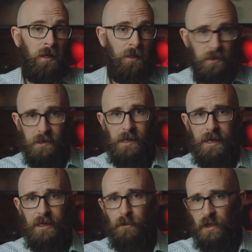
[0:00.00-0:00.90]
had
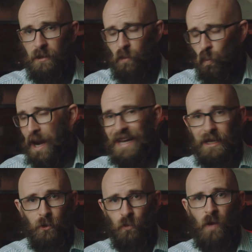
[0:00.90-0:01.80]
sadly been well
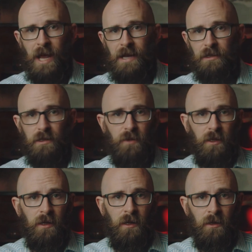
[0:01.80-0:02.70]
ingrained for
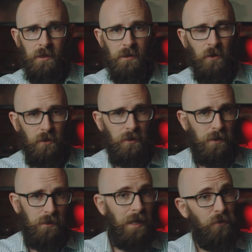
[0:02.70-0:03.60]
as long
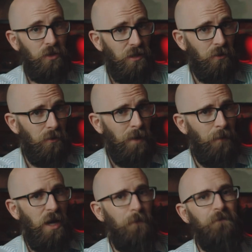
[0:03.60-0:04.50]
as anybody could
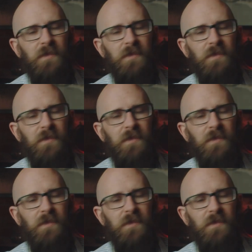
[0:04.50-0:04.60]
remember.